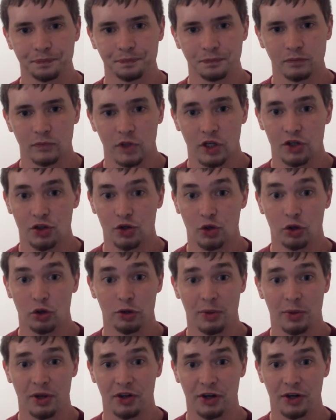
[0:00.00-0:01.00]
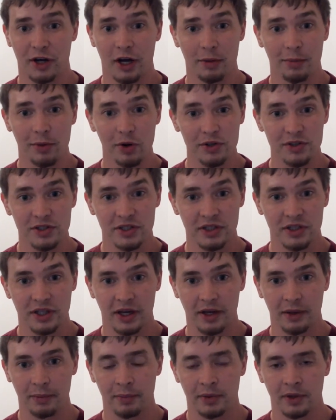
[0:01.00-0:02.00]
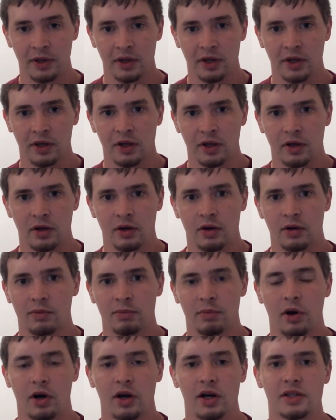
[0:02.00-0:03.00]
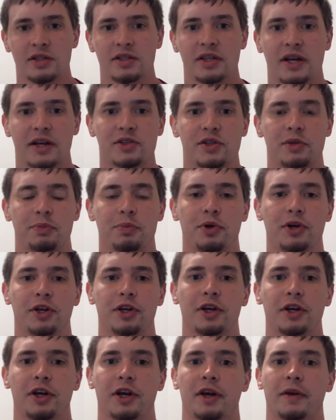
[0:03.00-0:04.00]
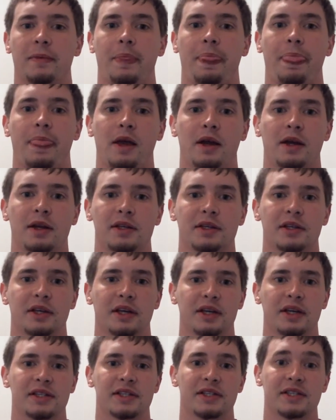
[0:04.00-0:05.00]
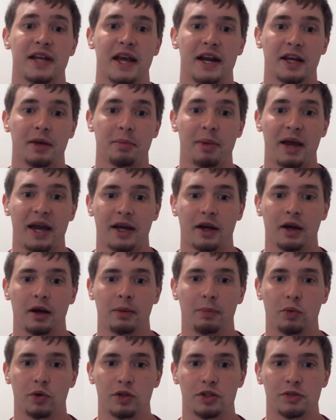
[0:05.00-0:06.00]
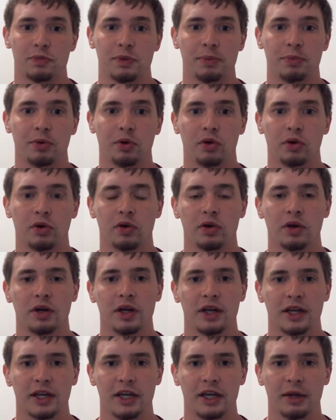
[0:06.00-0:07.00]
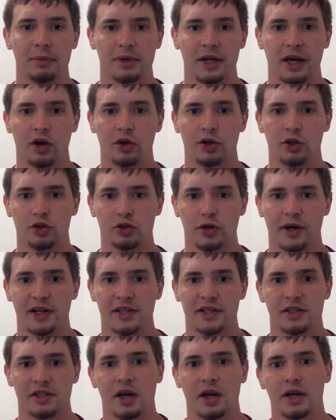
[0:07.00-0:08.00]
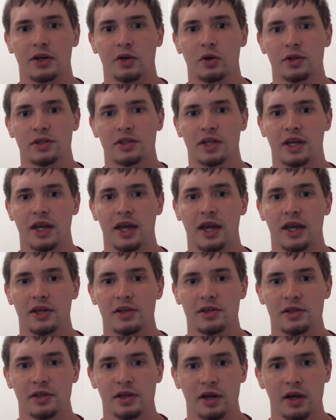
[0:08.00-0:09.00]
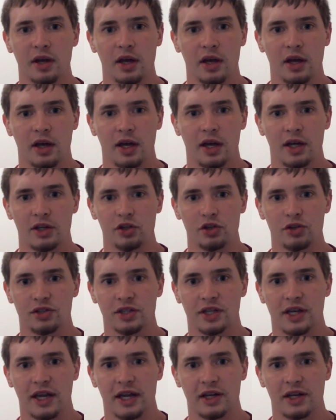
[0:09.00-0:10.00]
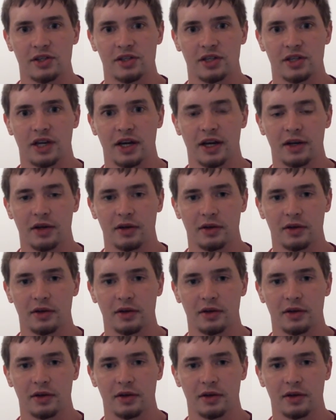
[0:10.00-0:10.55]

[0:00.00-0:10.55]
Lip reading: Controlled him on the ground most of the time. Mark Hunt's actually pretty good at standing back up. Once people get him down, he'll try to slide towards the cage and use the cage to kind